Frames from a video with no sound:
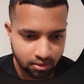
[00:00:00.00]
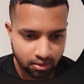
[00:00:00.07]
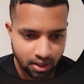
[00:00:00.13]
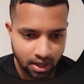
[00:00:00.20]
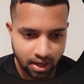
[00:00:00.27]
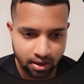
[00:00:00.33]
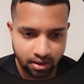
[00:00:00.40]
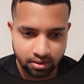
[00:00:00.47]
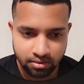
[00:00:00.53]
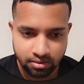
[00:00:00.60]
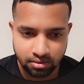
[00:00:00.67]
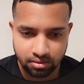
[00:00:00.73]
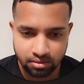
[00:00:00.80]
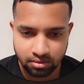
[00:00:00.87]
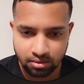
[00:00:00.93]
There it
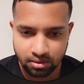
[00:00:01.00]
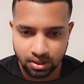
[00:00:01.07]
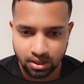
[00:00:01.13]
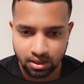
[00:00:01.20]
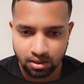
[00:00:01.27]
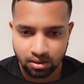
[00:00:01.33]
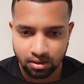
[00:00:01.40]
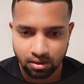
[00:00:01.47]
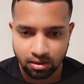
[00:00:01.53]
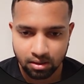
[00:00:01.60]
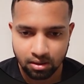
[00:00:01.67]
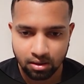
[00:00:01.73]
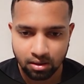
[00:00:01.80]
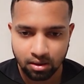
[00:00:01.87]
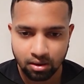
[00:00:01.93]
is.
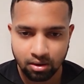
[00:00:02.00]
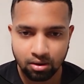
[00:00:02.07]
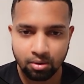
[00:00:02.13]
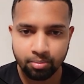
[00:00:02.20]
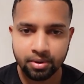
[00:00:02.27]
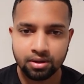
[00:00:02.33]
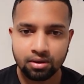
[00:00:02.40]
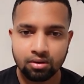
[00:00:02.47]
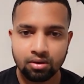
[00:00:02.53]
Copy the